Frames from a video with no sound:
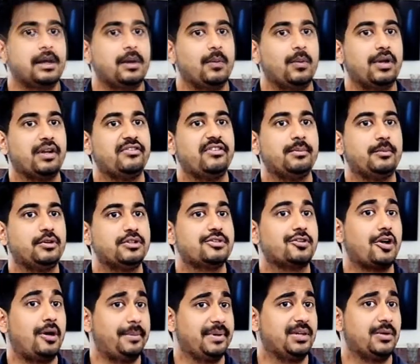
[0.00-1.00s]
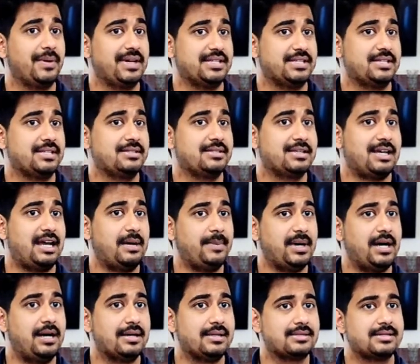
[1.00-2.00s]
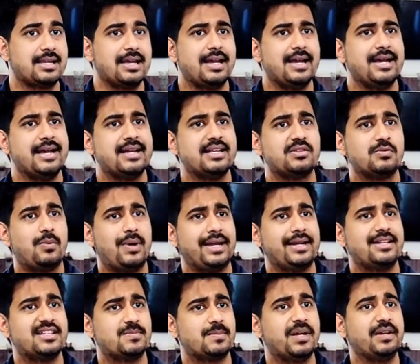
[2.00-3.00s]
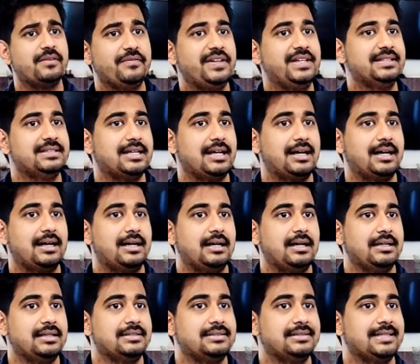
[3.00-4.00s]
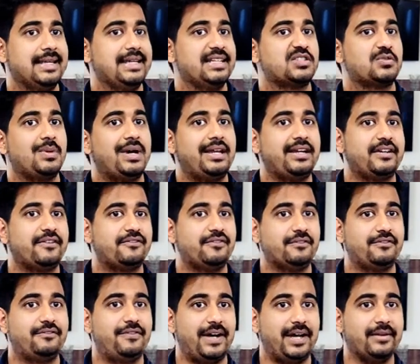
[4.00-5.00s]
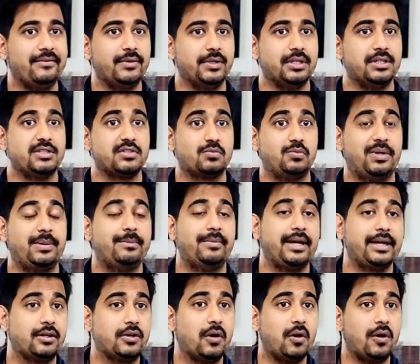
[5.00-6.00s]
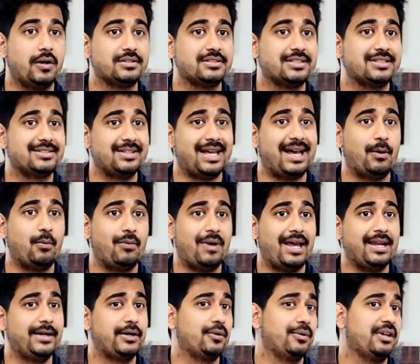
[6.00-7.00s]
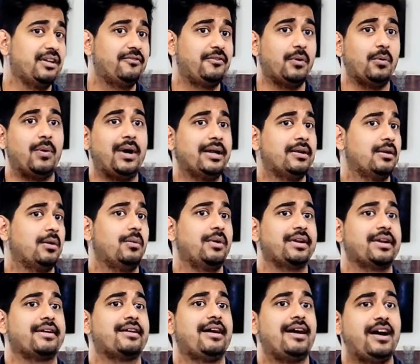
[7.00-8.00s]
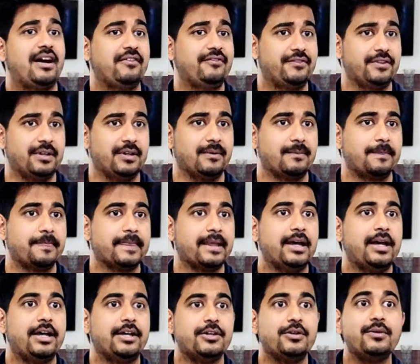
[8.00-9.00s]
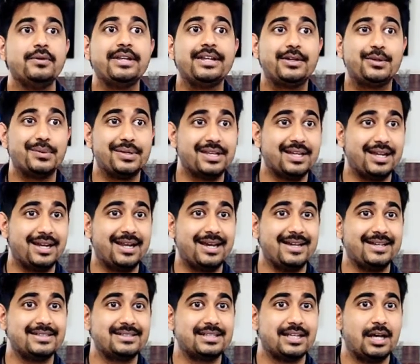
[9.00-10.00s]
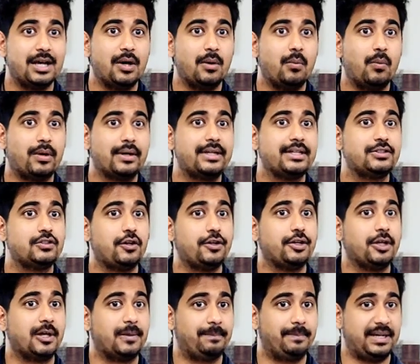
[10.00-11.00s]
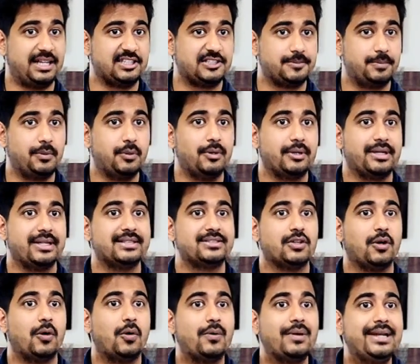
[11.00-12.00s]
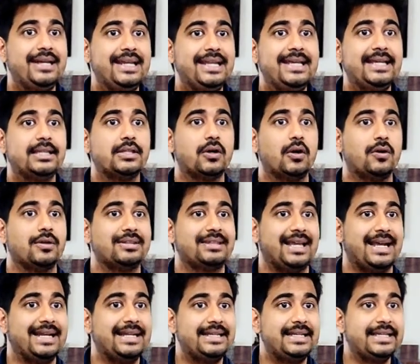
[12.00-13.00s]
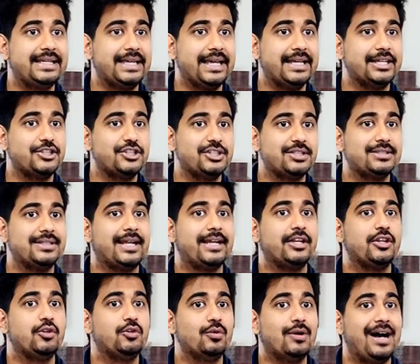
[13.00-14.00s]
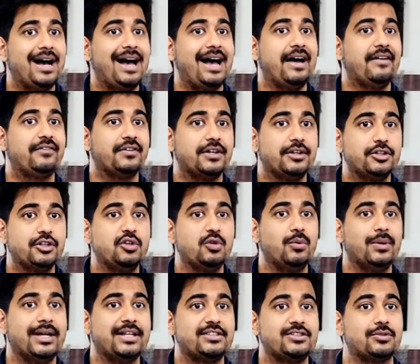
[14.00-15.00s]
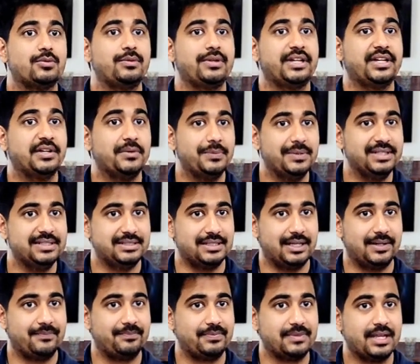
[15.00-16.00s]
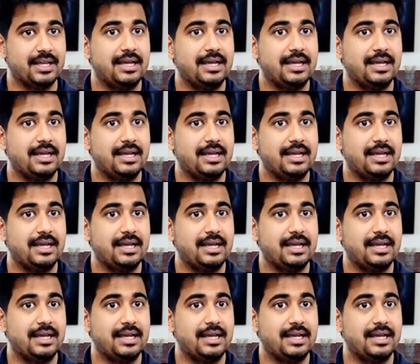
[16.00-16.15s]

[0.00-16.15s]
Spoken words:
One of the most common questions I'm asked is, why does visa say it's valid for 5 years, but my course is valid only for 1 or 1.5 years? You need to realize what is on your passport is only the authentication that you have a US student visa.